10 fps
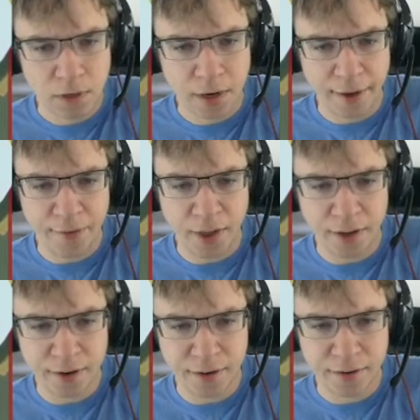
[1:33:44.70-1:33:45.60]

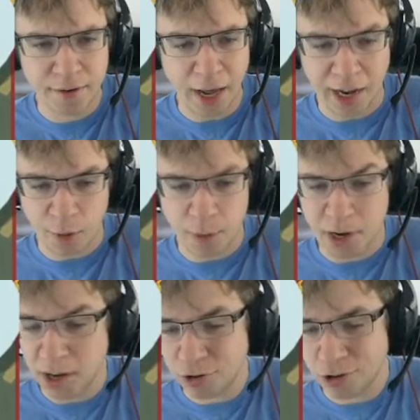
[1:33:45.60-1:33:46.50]
then I guess
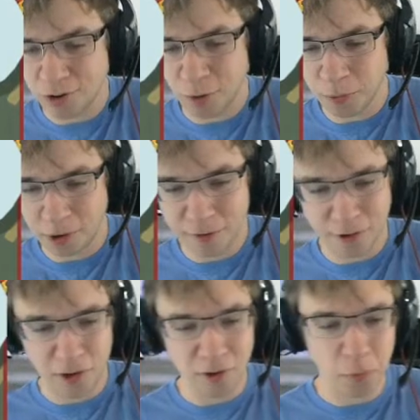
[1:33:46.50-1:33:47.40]
Panache, and hope we
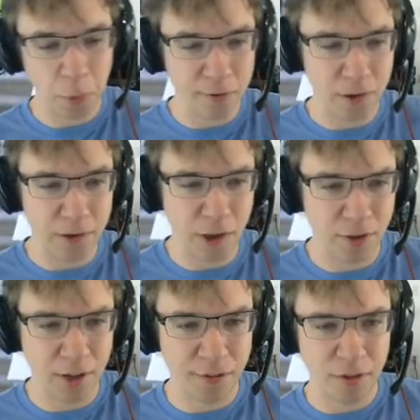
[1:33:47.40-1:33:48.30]
find whatever it takes
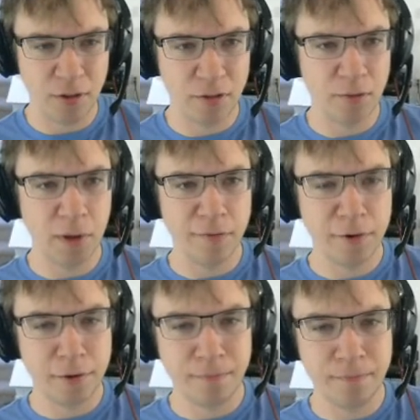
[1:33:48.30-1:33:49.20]
to get this to be infinite.